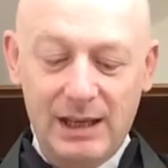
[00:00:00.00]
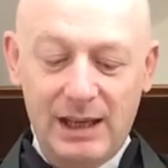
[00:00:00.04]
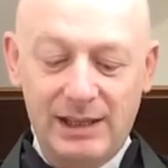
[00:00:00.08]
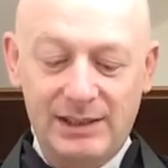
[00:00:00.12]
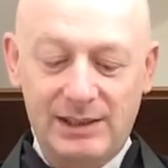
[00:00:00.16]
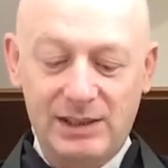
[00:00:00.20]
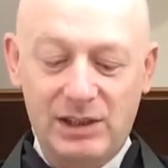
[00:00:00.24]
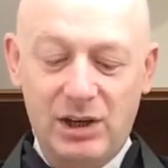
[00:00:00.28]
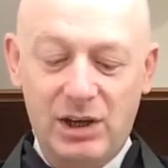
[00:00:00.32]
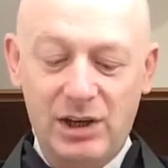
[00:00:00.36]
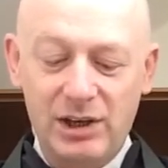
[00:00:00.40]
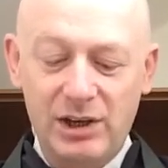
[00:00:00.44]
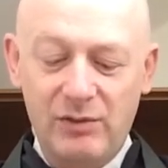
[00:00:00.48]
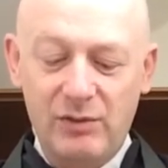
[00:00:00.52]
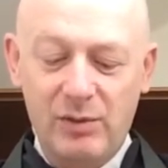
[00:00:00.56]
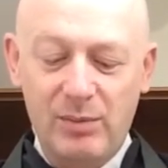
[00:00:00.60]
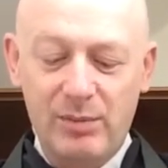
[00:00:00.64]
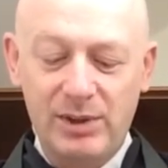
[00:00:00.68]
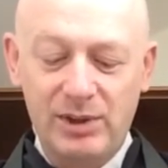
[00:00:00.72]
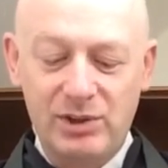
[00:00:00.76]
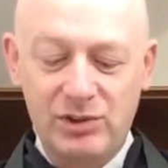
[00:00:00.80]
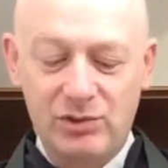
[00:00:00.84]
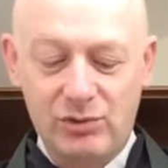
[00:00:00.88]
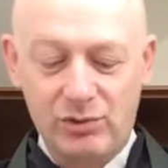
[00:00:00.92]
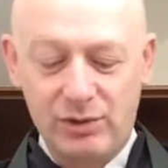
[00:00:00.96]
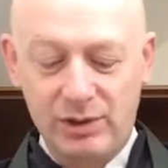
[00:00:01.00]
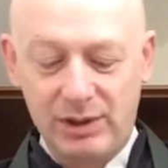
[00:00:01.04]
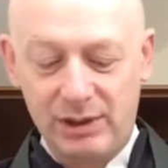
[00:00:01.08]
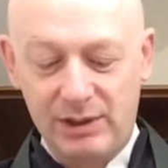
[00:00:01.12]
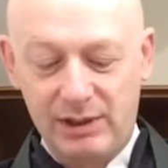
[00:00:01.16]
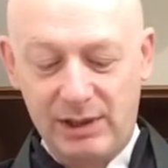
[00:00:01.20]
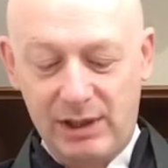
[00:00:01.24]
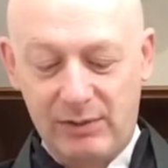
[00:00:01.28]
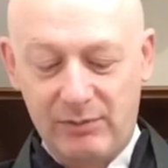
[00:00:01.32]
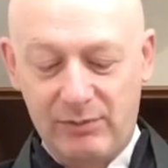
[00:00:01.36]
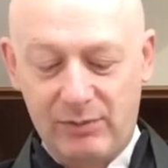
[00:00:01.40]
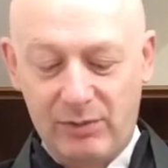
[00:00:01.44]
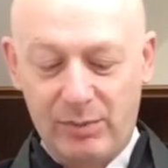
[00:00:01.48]
It's a kind of a mystery
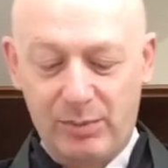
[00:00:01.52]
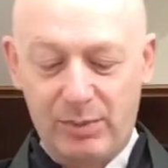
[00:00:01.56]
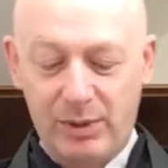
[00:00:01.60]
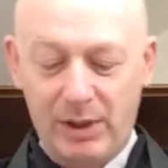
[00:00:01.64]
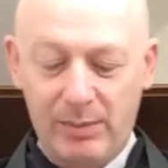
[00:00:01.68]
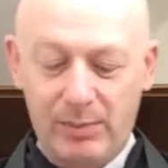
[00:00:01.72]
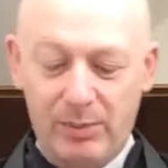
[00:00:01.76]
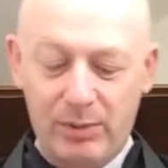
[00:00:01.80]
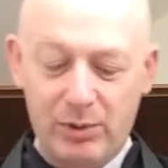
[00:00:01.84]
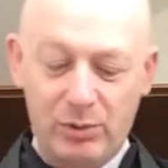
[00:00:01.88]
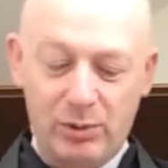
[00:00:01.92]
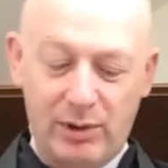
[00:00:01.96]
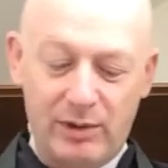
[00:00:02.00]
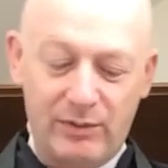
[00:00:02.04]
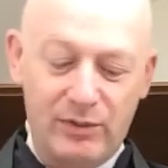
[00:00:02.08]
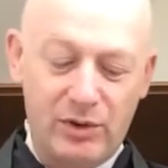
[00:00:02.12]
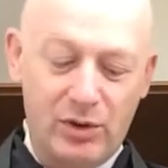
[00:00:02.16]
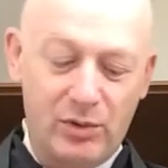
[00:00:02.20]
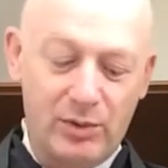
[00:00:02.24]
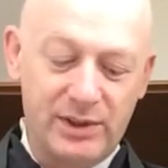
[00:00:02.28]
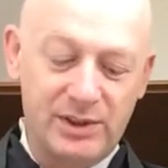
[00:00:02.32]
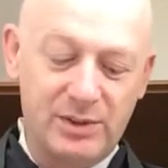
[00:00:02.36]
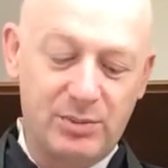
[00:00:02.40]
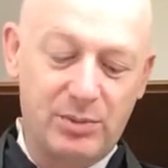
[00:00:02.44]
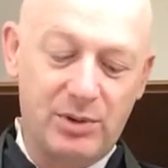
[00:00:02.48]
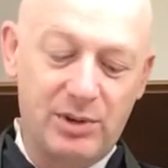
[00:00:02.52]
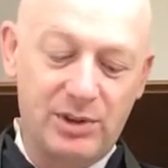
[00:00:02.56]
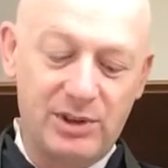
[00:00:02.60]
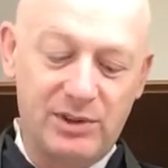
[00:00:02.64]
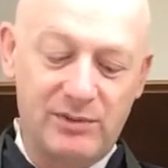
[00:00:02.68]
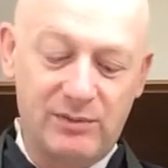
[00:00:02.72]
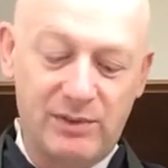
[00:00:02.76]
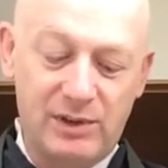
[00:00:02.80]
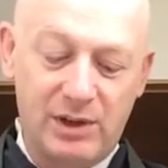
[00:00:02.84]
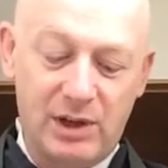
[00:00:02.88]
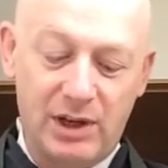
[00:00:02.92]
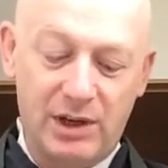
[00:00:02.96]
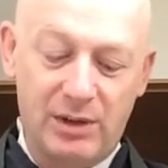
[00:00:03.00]
that for people who have no experience
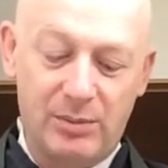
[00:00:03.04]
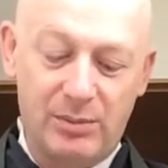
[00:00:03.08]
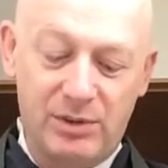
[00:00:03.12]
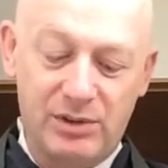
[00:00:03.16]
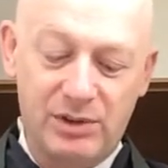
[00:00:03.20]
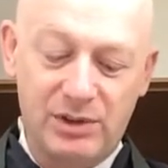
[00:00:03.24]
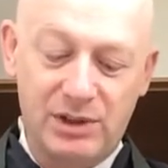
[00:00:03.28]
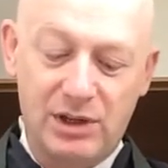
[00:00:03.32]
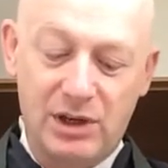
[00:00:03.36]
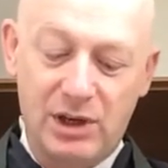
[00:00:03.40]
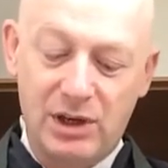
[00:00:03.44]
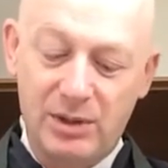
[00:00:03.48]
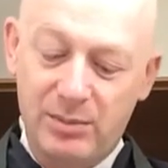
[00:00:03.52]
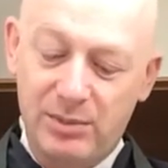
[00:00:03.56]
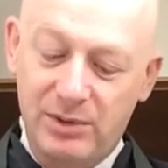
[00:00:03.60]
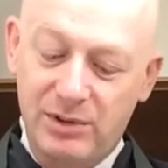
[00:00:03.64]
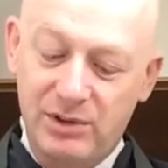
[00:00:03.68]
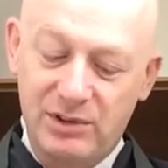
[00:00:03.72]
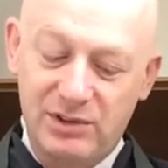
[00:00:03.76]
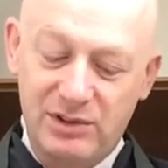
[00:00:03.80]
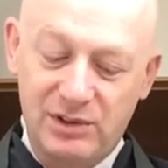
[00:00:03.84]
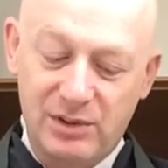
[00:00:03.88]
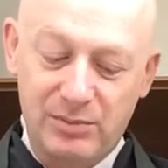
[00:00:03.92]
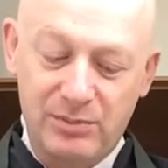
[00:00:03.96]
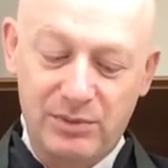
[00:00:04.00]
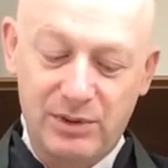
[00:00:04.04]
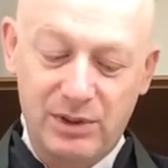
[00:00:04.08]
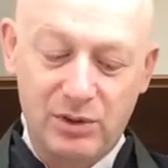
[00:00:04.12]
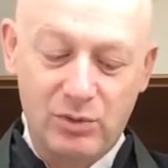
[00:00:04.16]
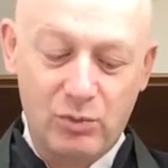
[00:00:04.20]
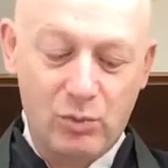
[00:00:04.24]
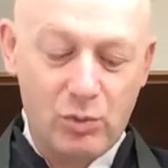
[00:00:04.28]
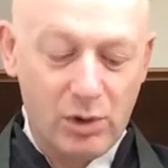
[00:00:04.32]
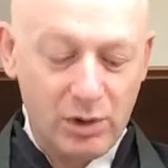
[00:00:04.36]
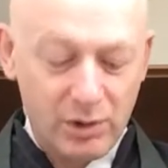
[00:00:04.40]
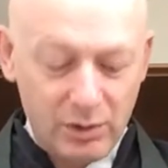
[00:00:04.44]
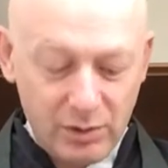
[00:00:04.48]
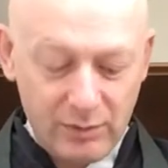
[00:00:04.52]
of enlightenment, enlightenment is
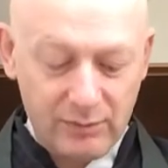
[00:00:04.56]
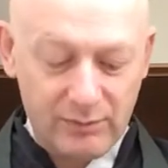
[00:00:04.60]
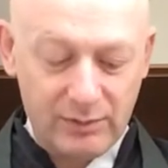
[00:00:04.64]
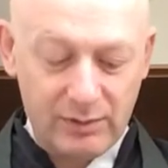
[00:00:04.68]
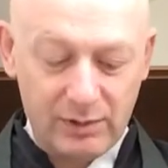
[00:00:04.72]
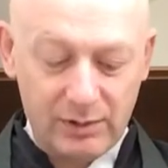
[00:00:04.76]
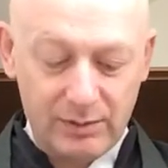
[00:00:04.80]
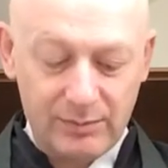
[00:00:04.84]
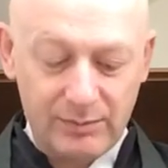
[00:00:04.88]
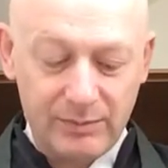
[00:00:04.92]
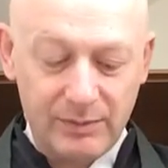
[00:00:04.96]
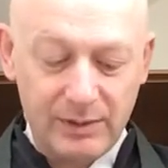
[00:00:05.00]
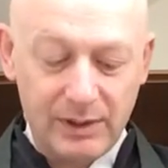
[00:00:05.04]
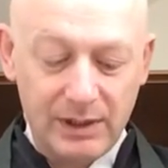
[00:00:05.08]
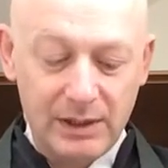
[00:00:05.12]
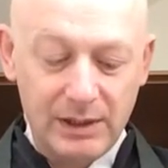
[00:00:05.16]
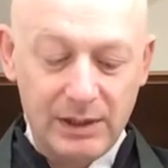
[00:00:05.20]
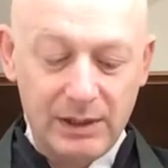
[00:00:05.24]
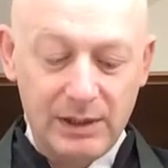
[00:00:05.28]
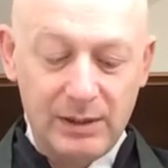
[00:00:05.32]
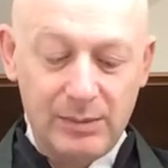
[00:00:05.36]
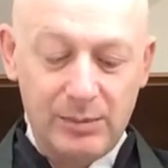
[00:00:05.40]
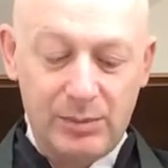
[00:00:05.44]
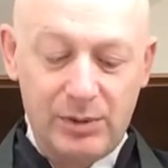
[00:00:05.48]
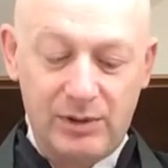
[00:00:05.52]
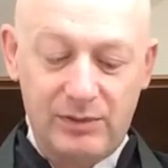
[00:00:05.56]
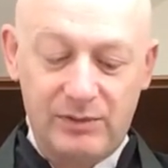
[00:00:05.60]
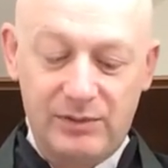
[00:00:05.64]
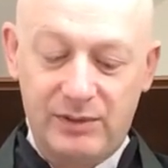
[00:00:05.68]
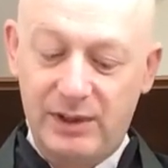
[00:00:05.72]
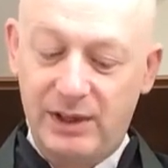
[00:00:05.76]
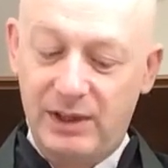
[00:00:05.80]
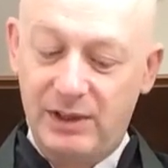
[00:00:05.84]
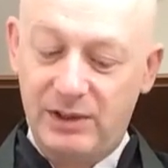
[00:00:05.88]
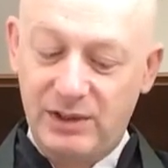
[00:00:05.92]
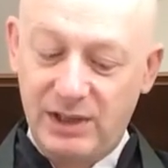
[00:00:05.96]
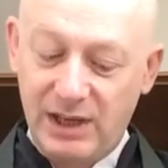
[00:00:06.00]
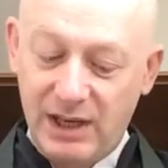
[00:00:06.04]
something wonderful, but if
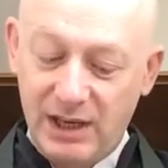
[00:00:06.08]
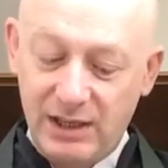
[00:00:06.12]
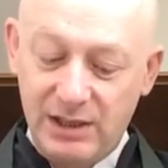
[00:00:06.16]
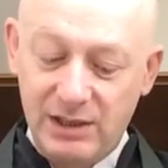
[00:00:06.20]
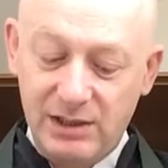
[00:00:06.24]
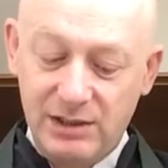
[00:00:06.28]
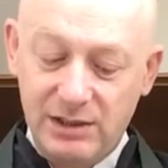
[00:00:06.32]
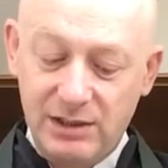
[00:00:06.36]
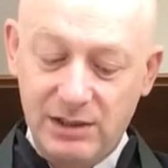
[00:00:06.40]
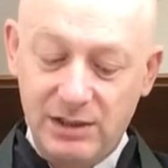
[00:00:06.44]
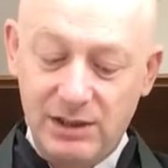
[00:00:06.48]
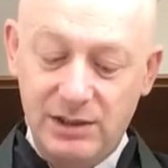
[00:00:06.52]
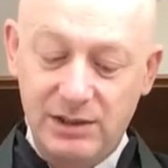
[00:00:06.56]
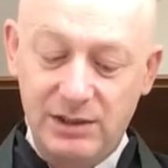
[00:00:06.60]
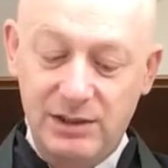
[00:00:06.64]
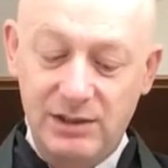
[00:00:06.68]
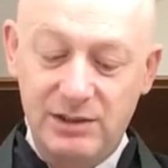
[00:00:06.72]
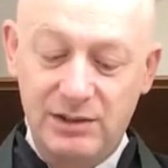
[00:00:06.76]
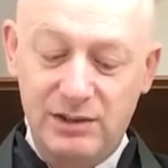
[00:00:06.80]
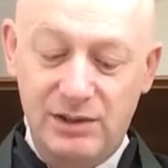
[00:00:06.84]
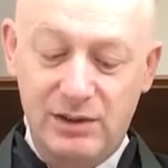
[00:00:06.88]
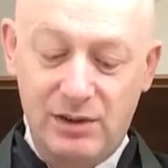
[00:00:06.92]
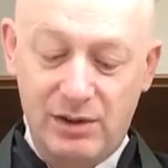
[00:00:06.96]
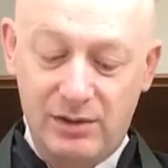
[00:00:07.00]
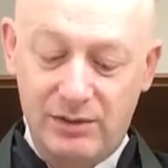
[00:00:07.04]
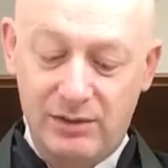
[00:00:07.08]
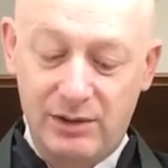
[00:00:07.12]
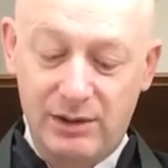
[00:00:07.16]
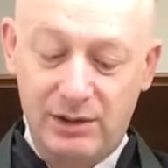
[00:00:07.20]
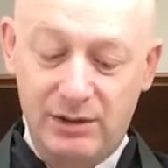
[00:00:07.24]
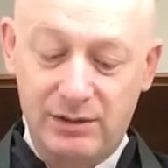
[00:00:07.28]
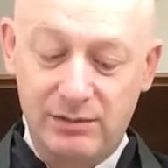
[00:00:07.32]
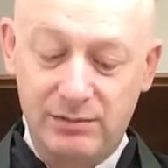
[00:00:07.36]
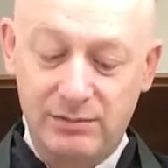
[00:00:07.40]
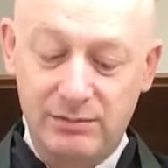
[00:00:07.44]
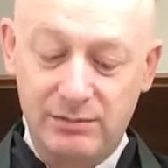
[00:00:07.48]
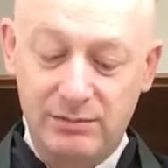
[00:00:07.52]
they attain it, it is nothing.